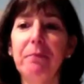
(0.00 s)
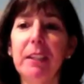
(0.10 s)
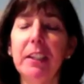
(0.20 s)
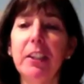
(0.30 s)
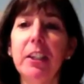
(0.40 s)

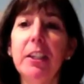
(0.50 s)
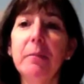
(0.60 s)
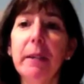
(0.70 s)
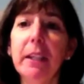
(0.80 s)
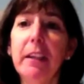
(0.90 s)
It's
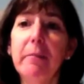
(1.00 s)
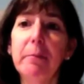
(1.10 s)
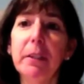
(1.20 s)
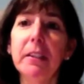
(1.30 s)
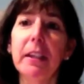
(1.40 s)
changed my life
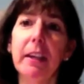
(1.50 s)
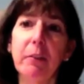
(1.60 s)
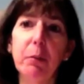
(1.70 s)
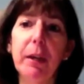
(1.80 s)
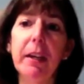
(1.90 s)
because I
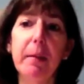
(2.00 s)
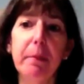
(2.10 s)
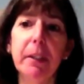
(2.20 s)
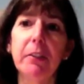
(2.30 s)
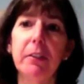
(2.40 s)
have to wake up
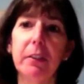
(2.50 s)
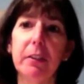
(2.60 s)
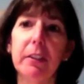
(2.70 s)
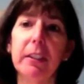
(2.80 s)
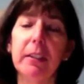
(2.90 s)
extra
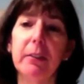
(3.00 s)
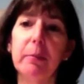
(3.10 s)
early in the